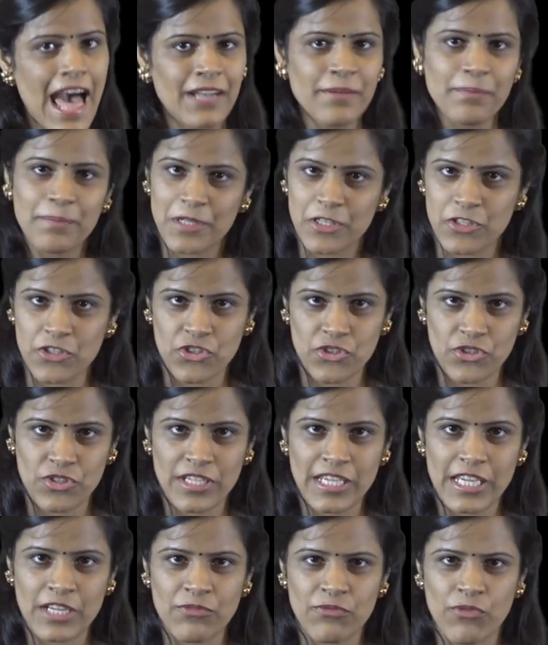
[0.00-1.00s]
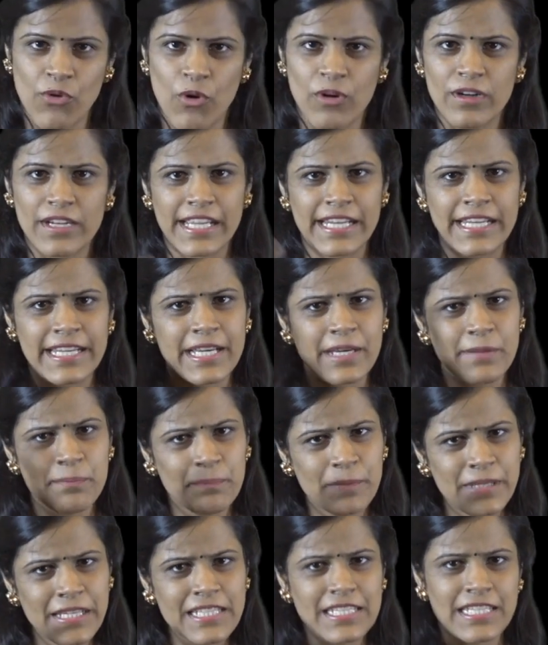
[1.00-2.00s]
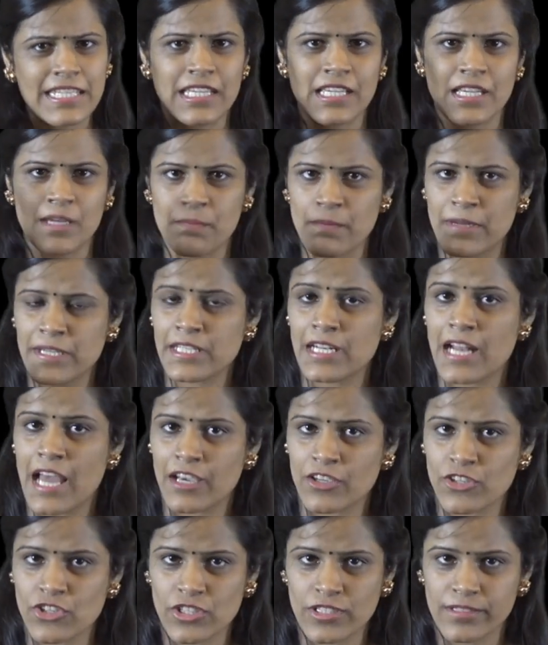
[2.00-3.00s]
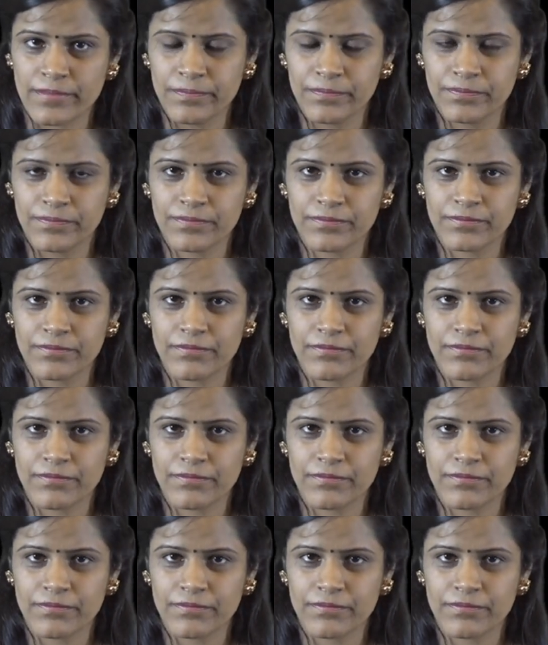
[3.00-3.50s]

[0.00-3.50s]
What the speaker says: and pleasure involved in completing a mental action.